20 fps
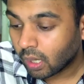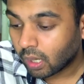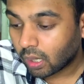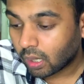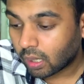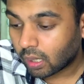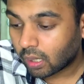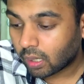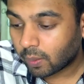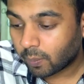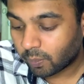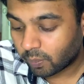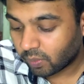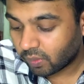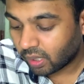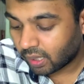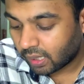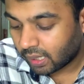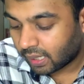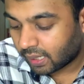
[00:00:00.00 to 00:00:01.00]
uh,
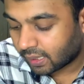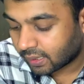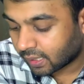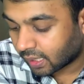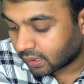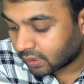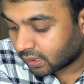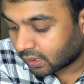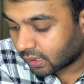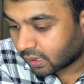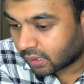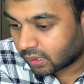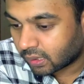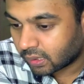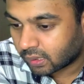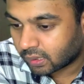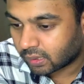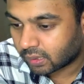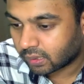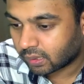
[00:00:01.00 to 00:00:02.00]
let us consider
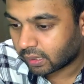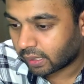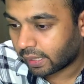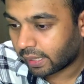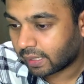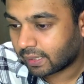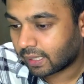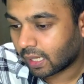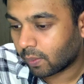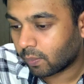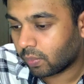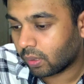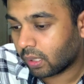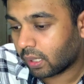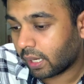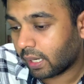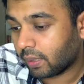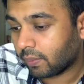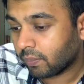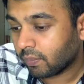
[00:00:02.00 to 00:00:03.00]
this example,
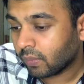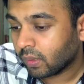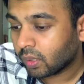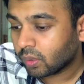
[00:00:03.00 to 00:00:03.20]
right?